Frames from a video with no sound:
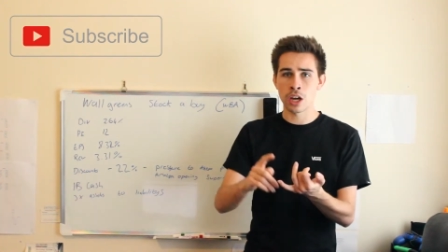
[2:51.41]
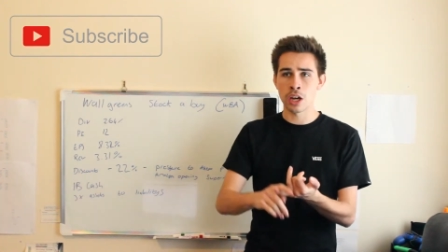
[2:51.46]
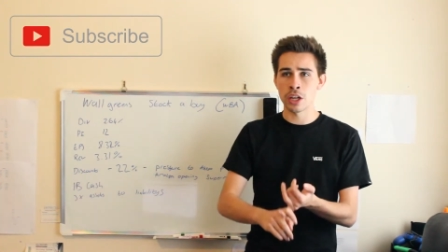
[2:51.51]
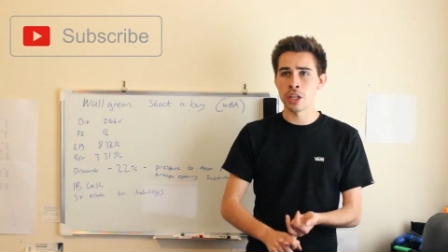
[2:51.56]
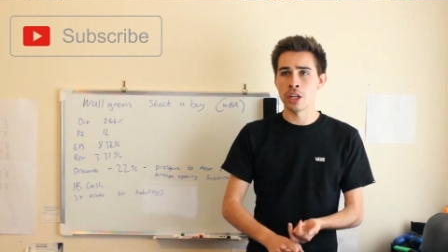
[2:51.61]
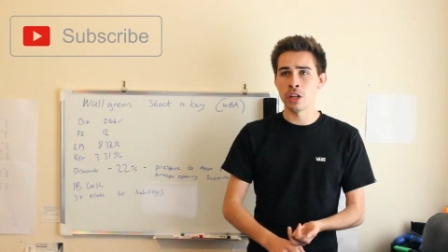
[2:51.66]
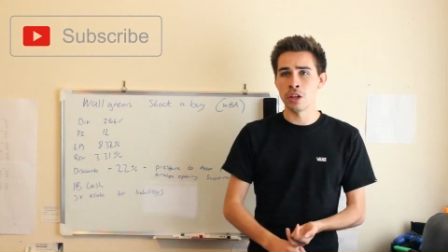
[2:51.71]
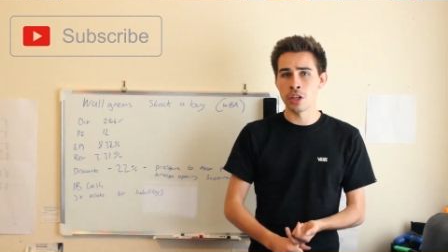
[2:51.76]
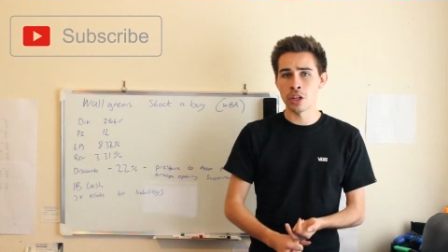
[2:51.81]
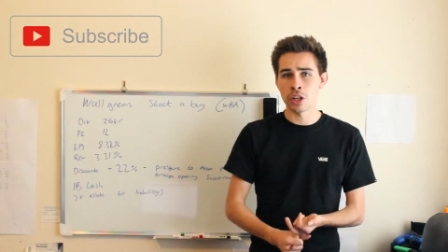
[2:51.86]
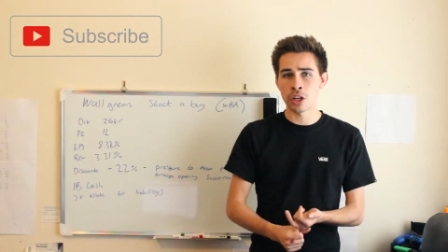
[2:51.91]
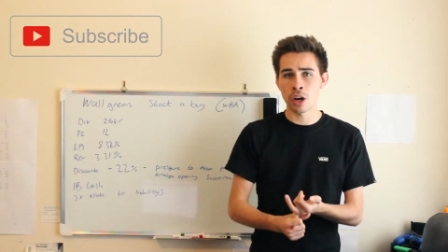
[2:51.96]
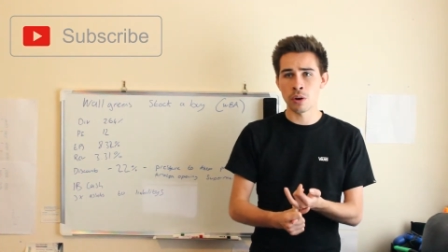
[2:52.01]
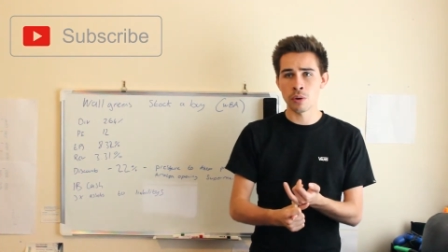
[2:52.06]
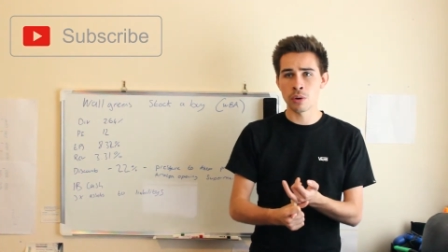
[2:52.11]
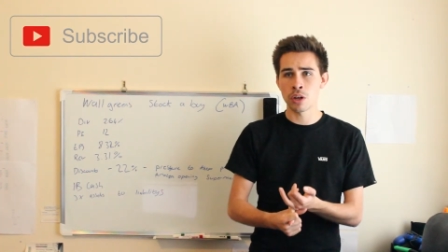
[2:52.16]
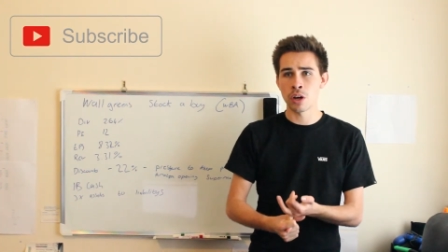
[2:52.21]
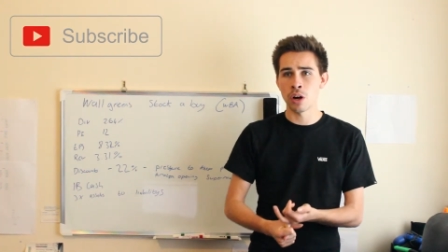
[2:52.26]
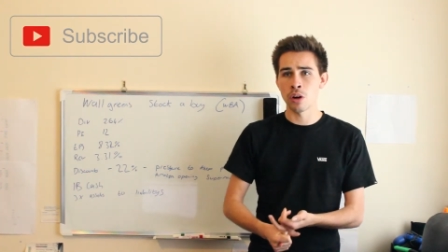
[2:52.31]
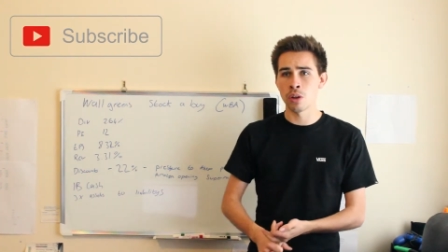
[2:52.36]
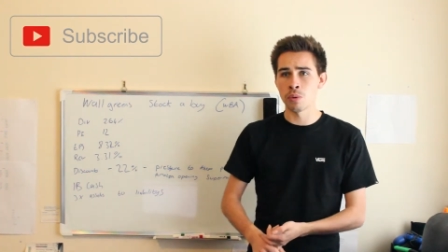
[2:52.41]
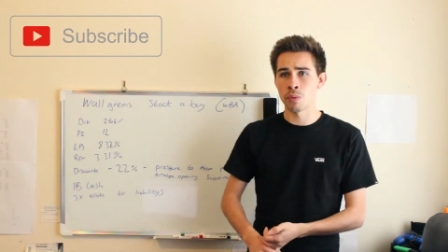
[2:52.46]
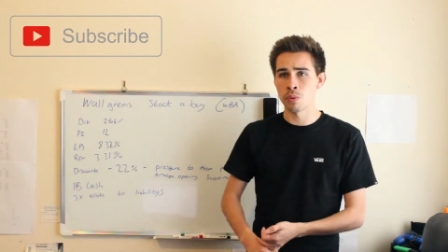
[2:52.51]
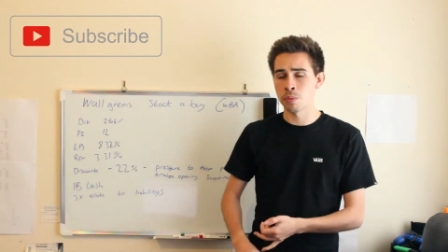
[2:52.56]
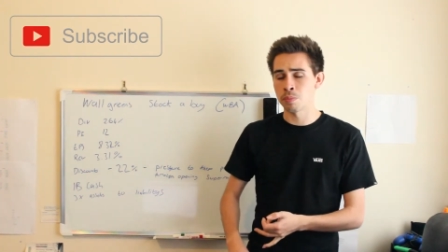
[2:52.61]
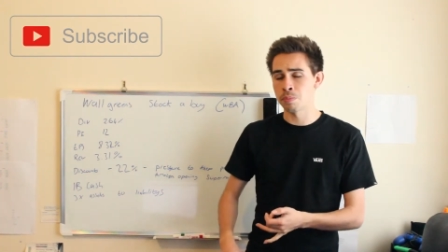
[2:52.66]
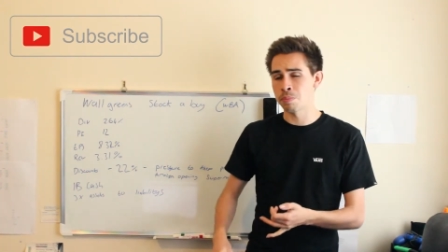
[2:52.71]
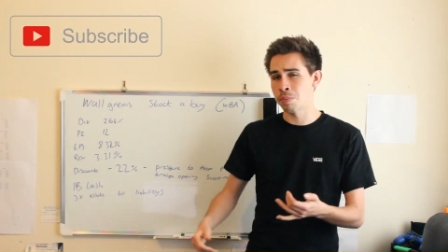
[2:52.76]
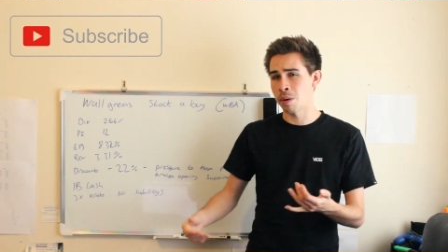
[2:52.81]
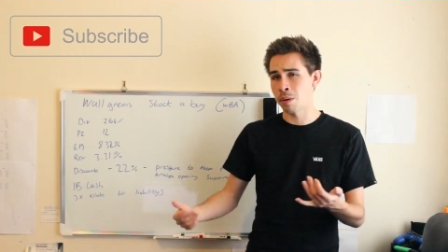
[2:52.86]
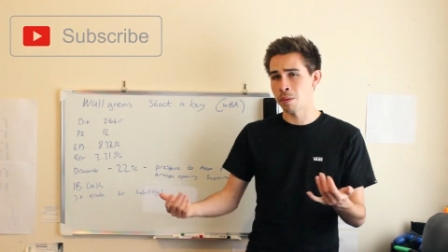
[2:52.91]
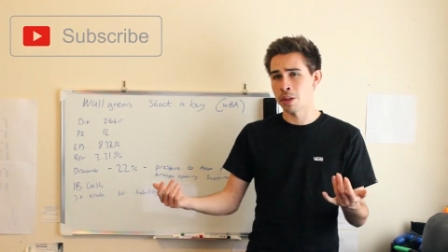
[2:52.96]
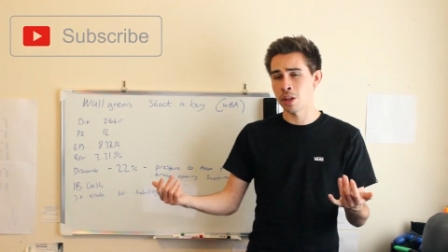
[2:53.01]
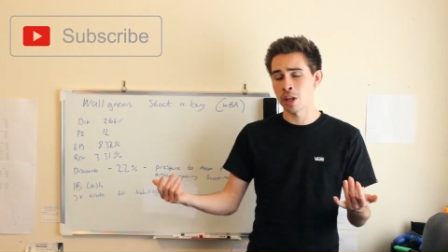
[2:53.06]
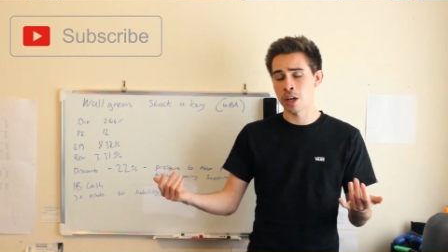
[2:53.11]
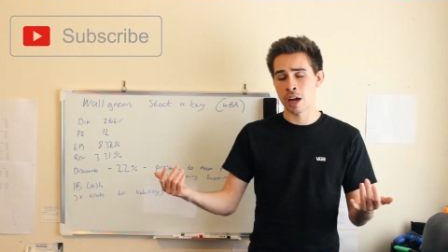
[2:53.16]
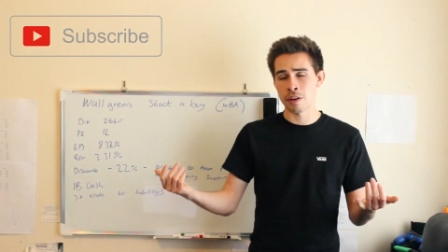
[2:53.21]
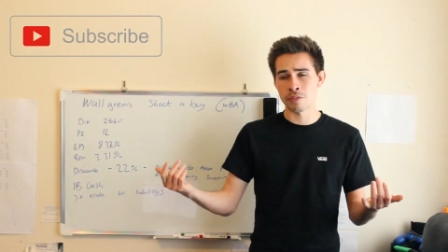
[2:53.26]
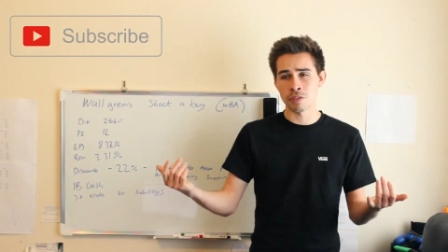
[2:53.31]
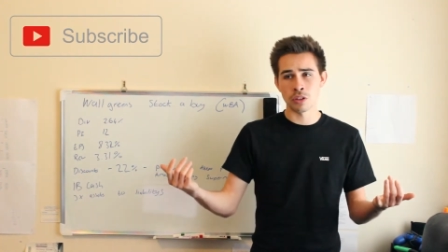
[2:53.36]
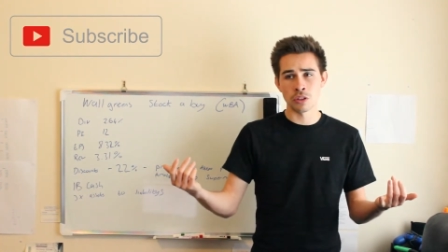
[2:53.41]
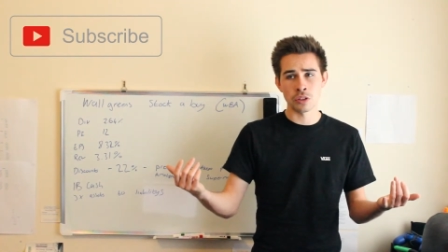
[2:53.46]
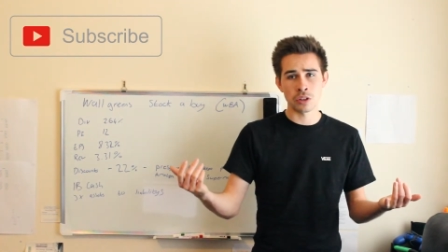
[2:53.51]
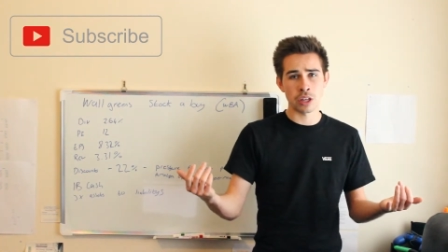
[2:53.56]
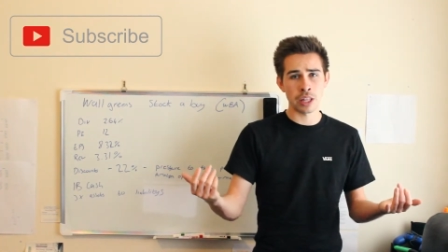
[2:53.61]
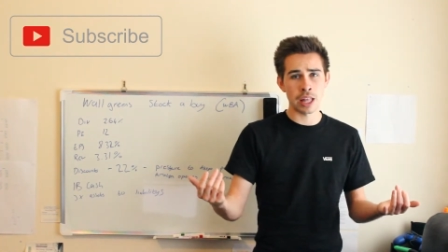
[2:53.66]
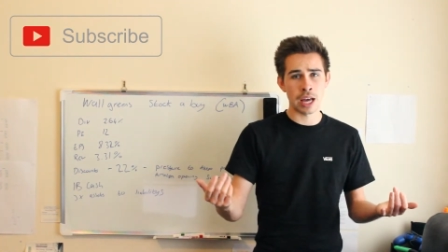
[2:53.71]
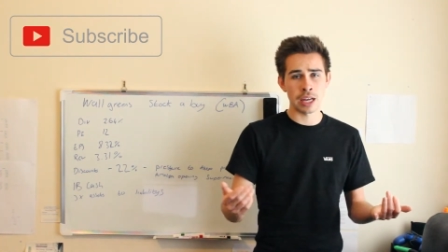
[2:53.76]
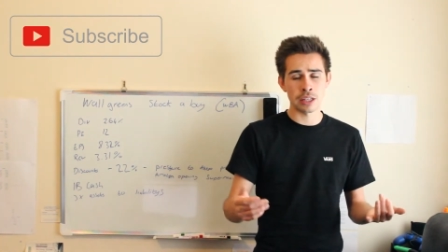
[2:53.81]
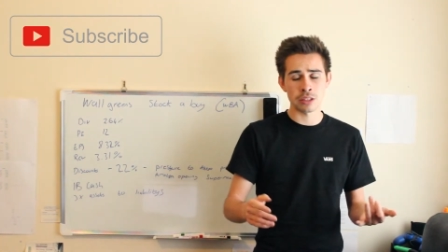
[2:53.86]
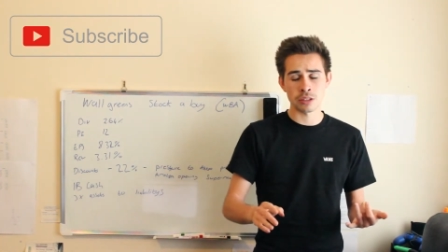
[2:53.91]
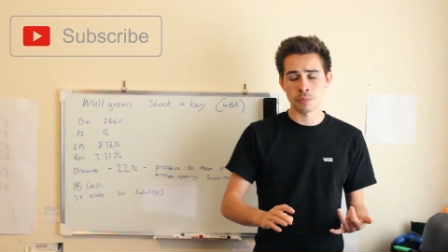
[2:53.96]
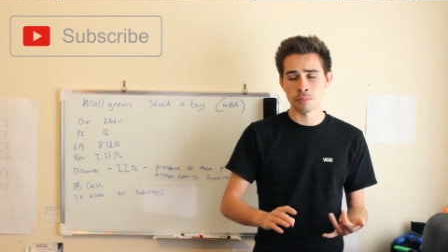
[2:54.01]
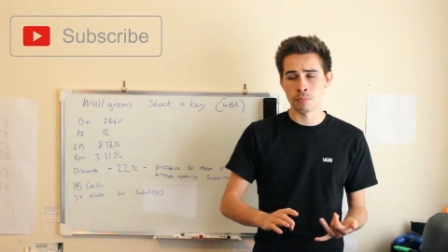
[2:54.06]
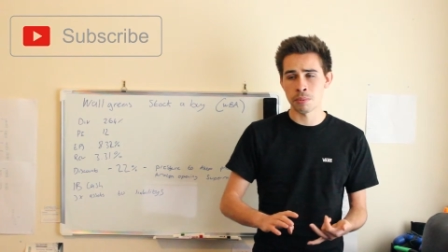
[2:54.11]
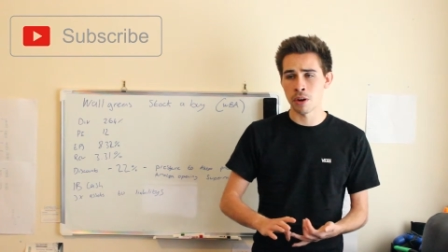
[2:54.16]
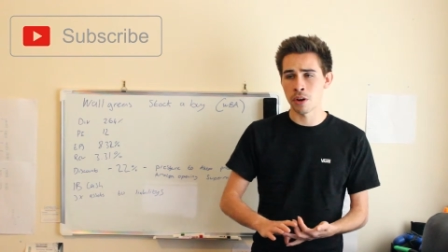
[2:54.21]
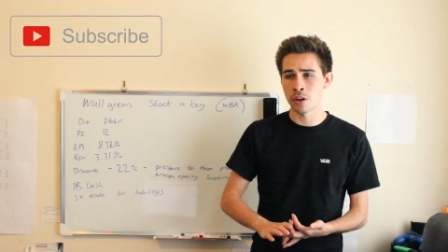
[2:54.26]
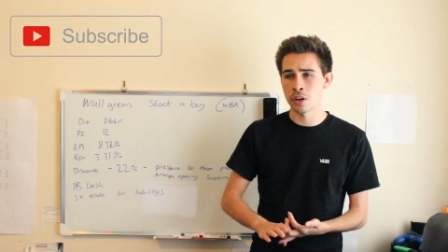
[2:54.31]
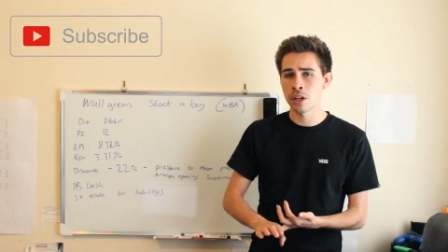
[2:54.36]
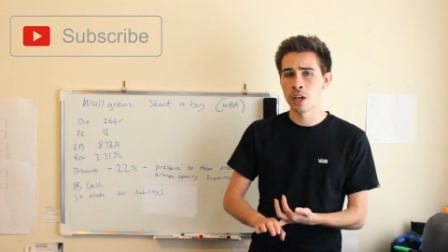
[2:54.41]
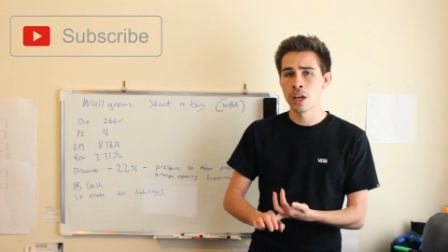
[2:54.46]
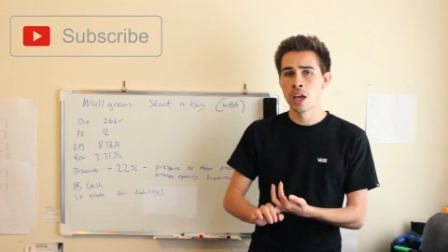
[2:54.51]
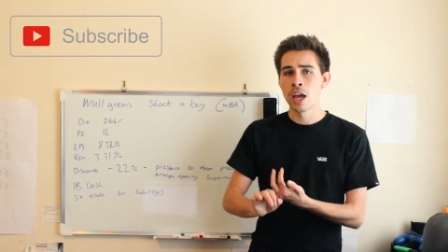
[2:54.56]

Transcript: you know, your Coca-Cola will probably look, have to look at that at some point,